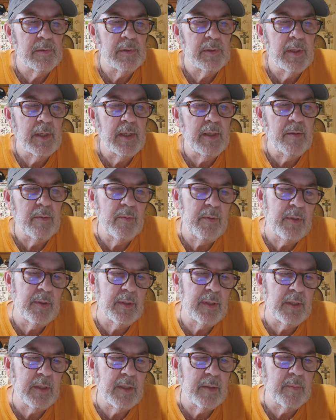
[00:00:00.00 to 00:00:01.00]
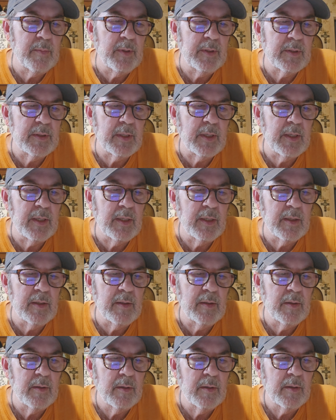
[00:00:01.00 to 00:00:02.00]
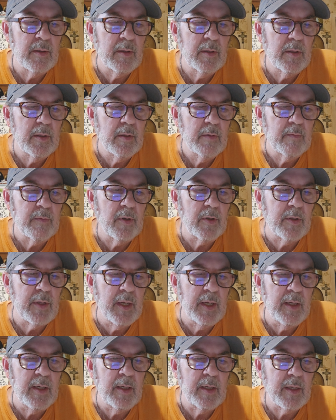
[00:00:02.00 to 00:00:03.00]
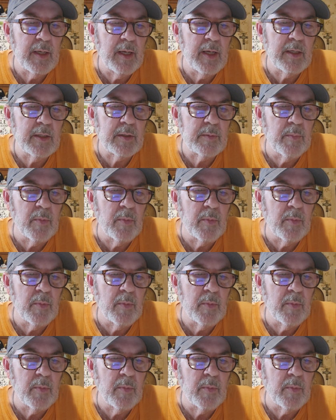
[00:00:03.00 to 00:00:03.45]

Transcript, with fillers: I wouldn't think it'd be sand. Volcanic ash,